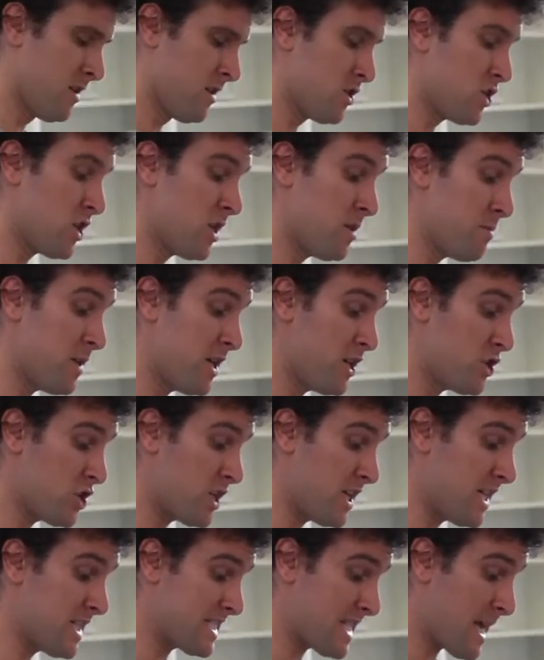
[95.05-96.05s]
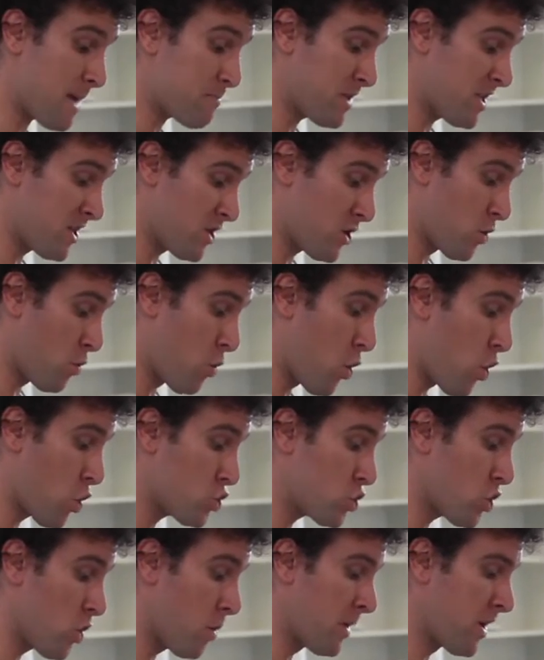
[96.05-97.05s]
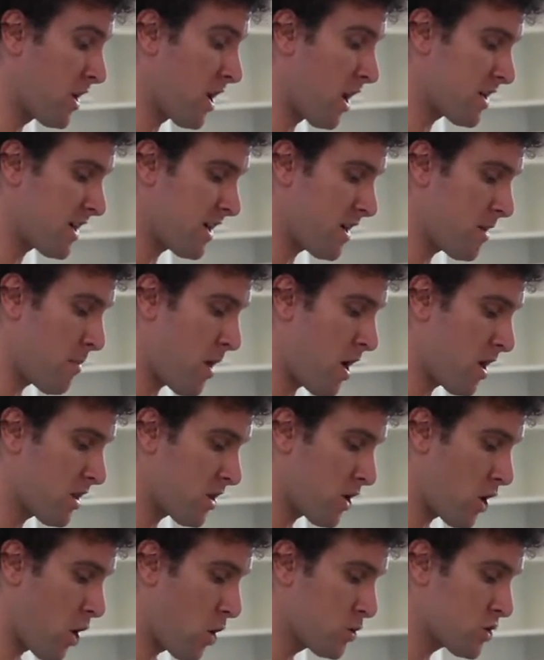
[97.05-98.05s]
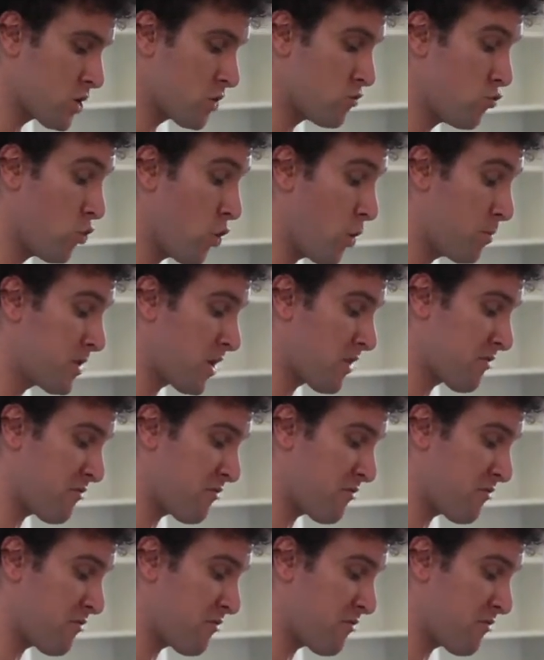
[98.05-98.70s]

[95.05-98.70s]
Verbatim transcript: She immediately stepped into the wardrobe and got in among the coats and rubbed her